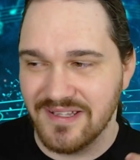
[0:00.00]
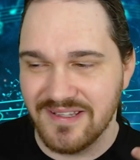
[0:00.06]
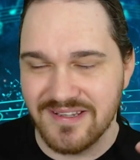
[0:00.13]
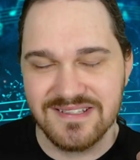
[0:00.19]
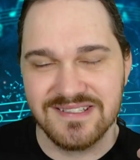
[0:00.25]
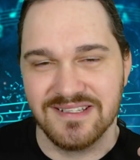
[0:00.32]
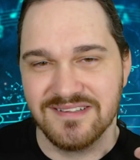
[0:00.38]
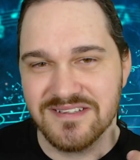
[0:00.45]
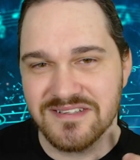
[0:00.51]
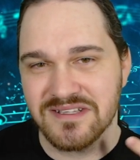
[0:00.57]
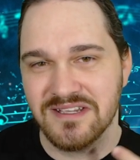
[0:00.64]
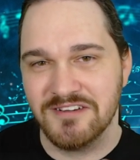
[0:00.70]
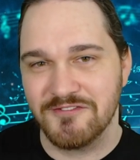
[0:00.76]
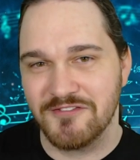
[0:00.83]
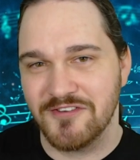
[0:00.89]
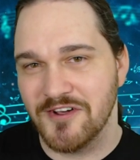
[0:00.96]
like I said does
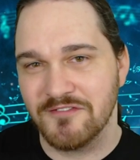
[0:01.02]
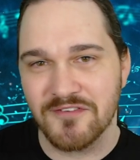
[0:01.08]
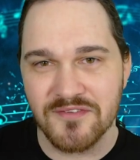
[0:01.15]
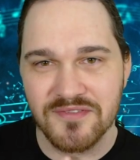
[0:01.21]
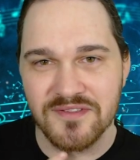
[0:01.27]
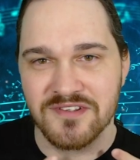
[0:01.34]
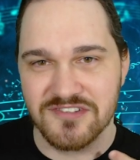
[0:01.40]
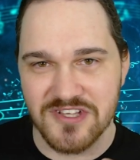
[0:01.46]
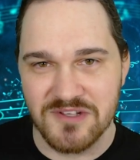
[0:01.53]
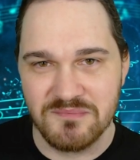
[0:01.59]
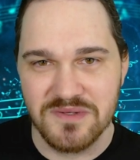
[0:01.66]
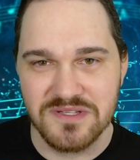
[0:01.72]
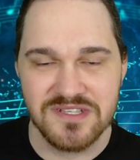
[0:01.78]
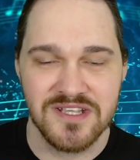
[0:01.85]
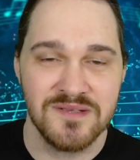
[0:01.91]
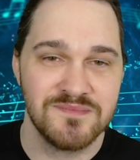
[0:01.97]
kind of cover things up
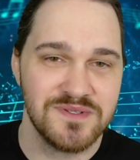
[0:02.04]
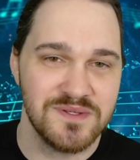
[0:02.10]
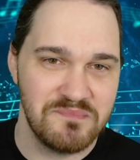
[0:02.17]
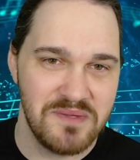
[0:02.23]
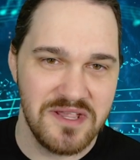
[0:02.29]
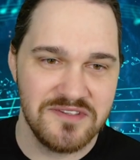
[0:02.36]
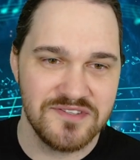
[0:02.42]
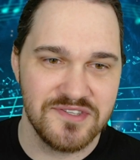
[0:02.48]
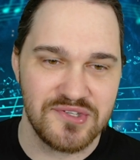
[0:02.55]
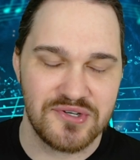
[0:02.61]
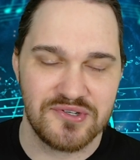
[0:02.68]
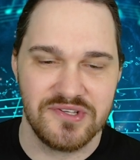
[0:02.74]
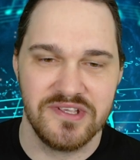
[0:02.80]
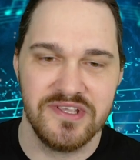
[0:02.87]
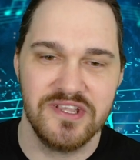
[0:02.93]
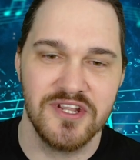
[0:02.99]
at times the bass is
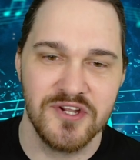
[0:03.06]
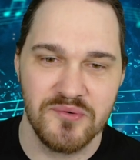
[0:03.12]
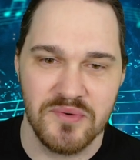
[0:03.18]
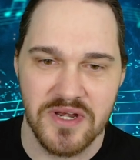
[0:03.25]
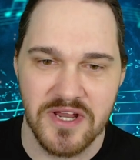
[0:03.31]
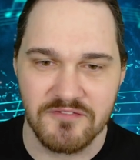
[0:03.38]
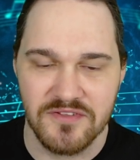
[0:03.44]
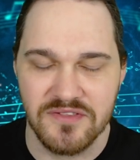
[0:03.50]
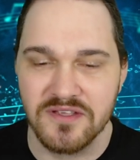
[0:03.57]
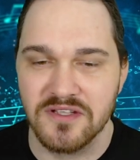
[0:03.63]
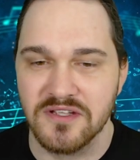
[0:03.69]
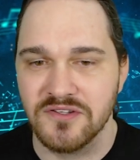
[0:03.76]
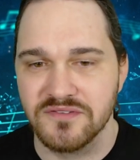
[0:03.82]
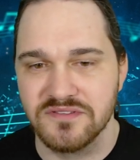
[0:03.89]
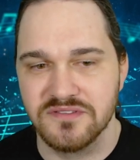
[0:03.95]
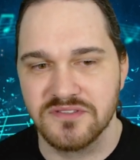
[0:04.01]
hard to hear when everything
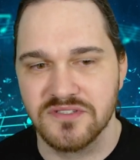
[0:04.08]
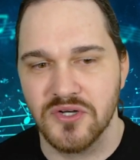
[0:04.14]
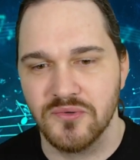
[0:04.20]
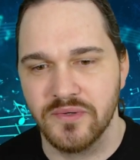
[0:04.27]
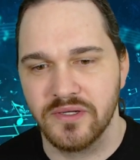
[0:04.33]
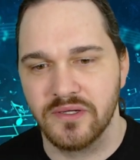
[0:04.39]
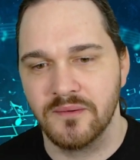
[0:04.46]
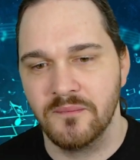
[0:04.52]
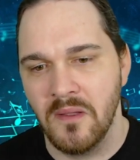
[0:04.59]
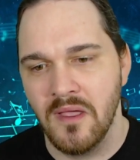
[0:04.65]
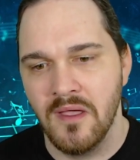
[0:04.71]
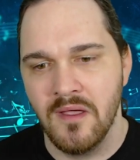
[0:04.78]
else is going